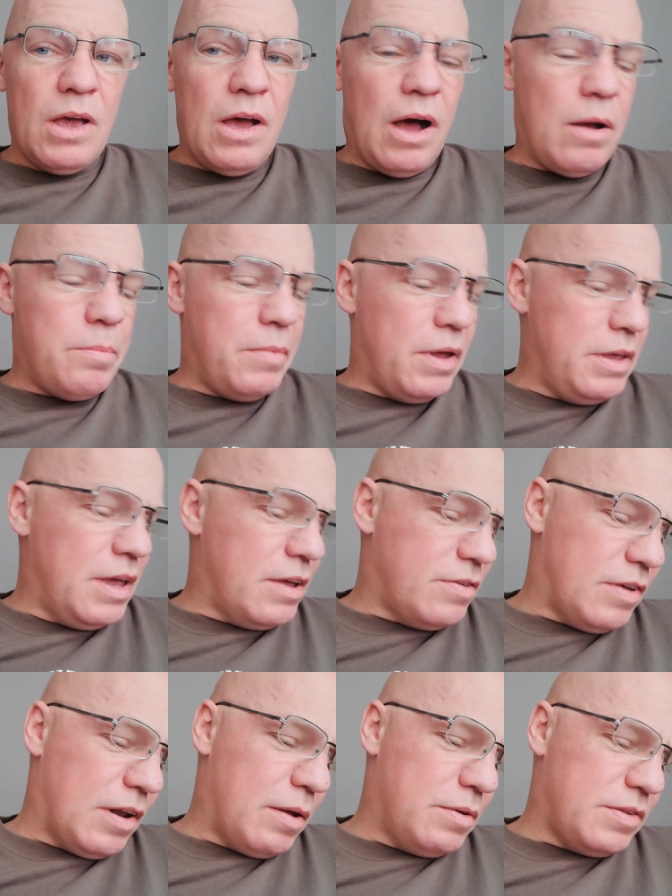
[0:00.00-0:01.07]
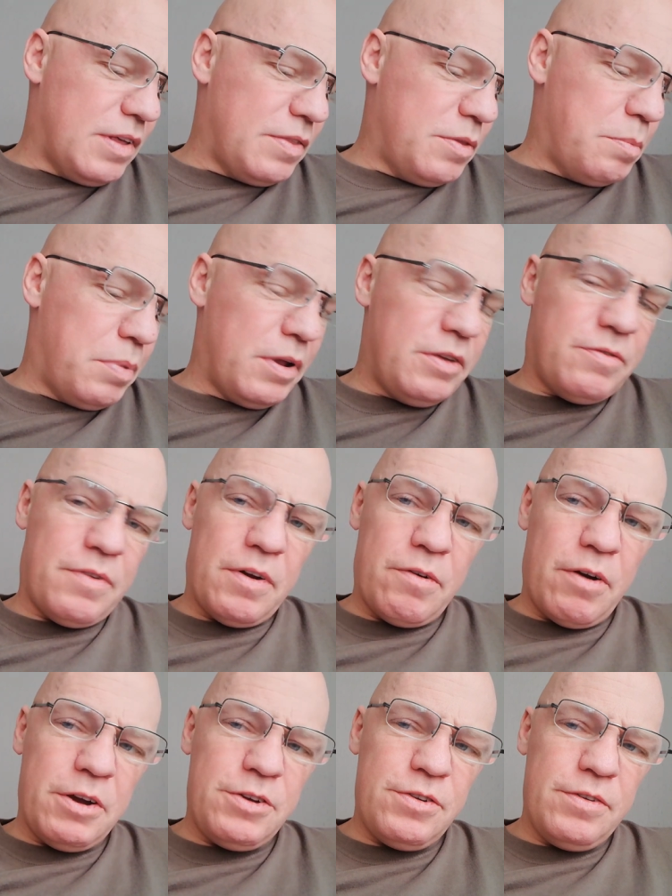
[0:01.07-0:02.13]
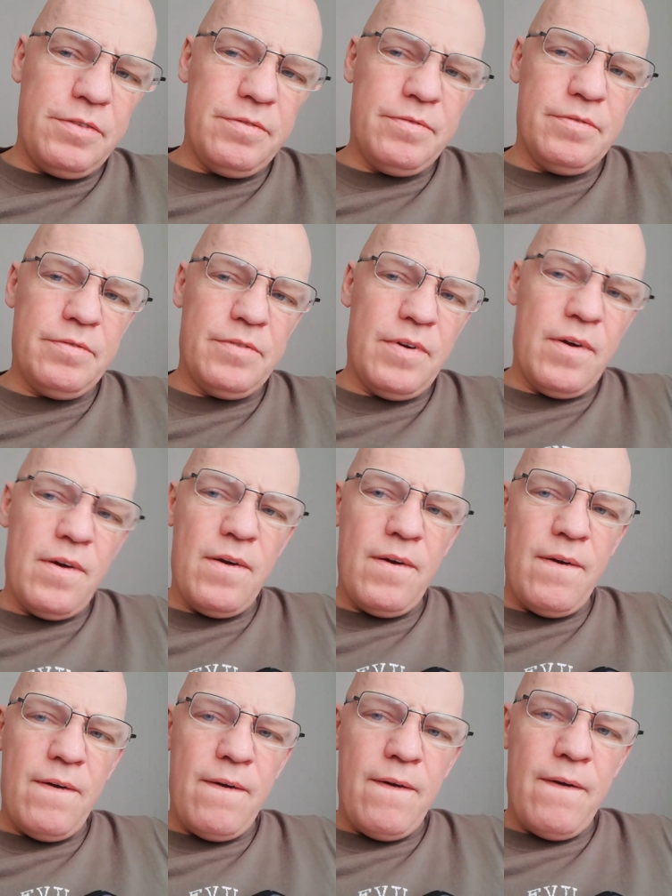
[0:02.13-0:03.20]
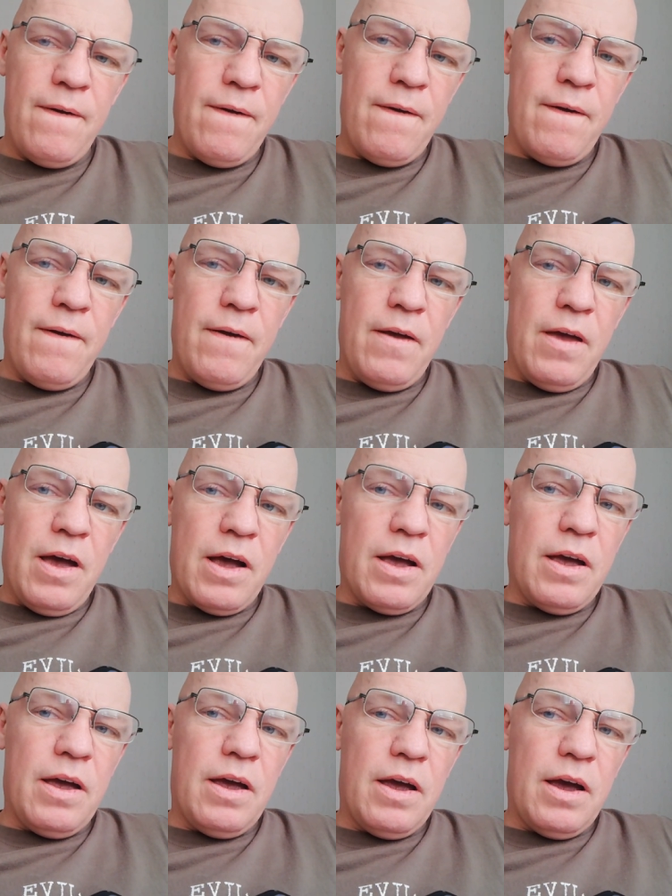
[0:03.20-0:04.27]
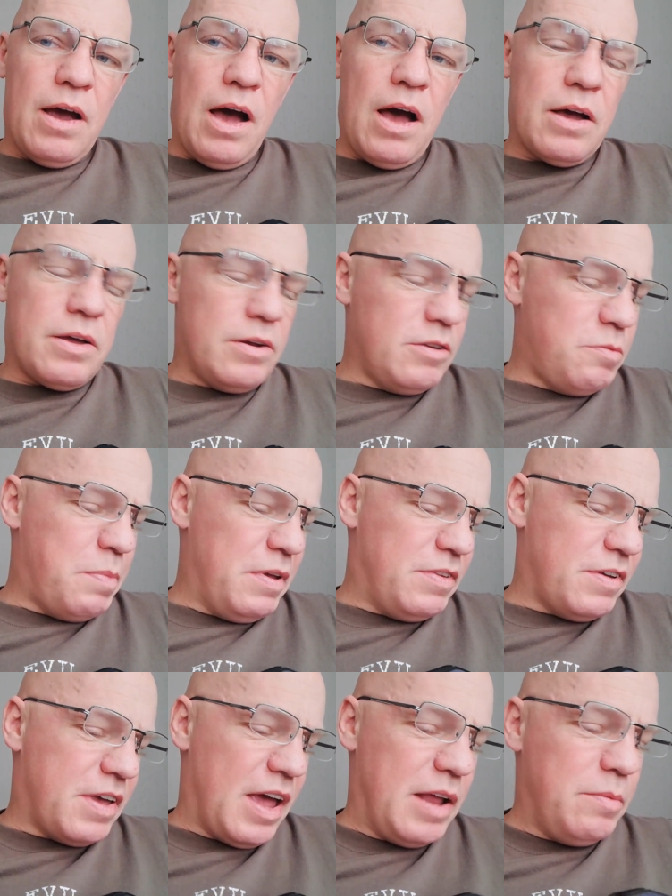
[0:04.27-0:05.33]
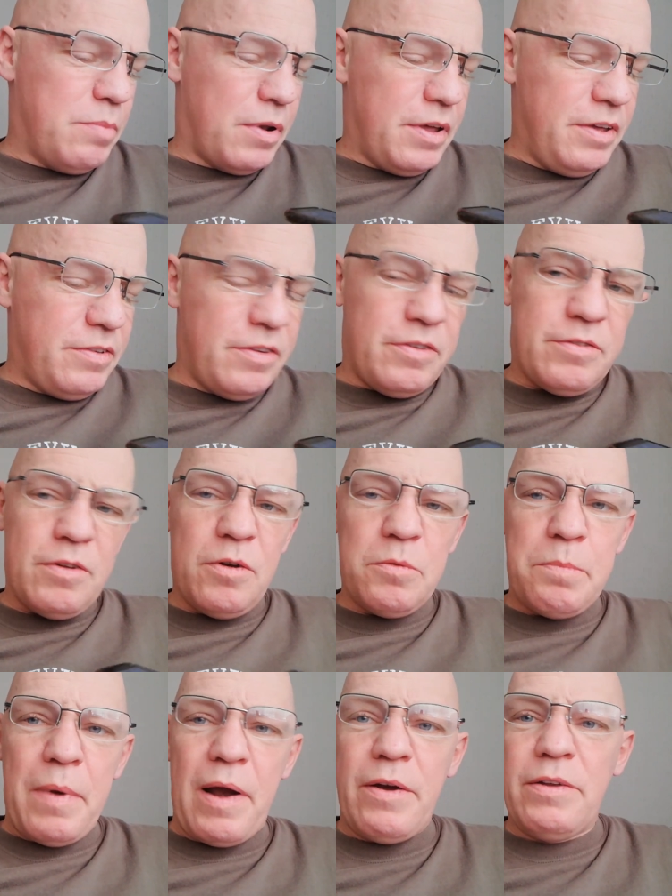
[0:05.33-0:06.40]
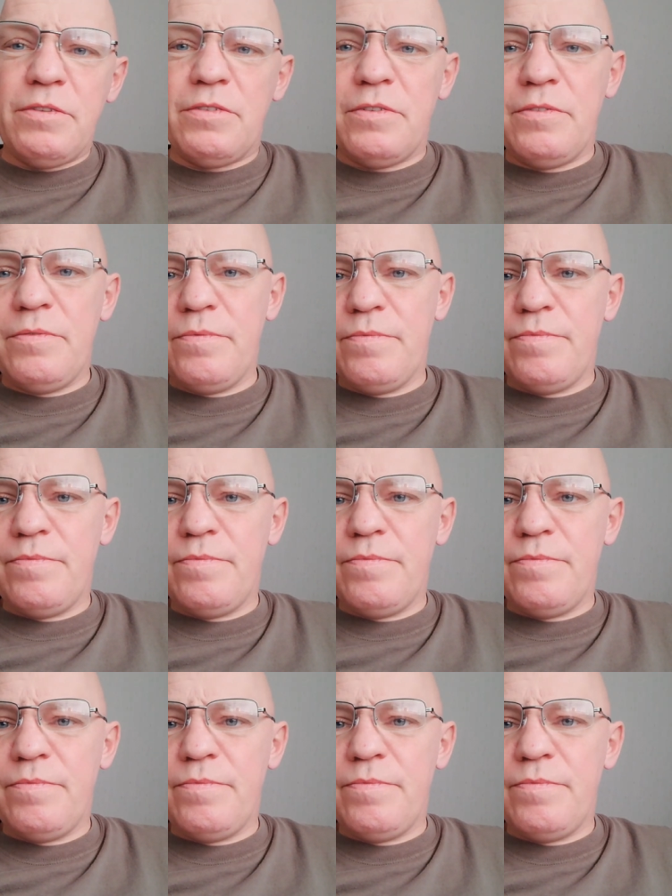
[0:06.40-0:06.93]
Um, yes, hello. Is that the Police Federation? It is. How can I help? Uh, can I speak to Ken, please? It's Lord Barrington.